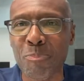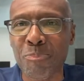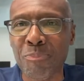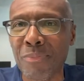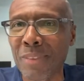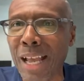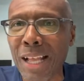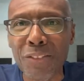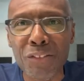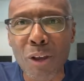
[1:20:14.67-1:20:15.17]

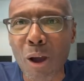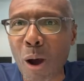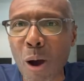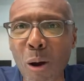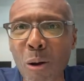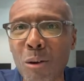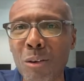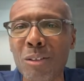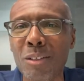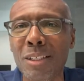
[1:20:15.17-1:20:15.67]
That's
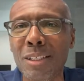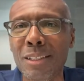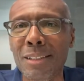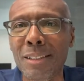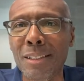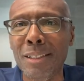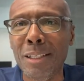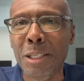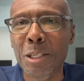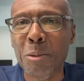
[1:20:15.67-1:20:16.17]
all.
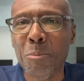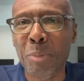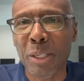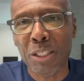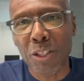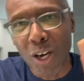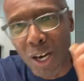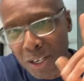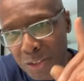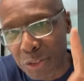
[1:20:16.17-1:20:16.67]

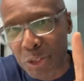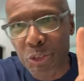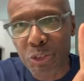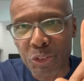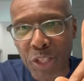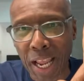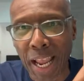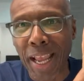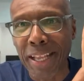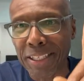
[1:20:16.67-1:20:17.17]
But
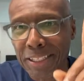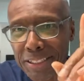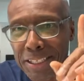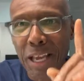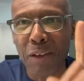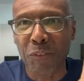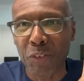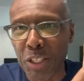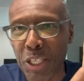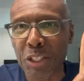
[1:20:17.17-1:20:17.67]
understand the
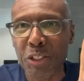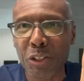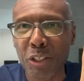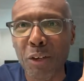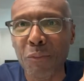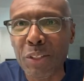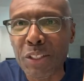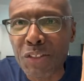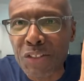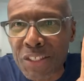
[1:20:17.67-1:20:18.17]
definition
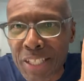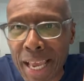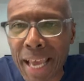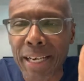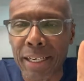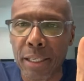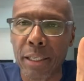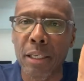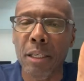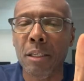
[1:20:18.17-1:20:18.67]
of
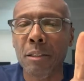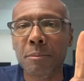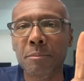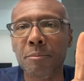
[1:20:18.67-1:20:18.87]
insanity.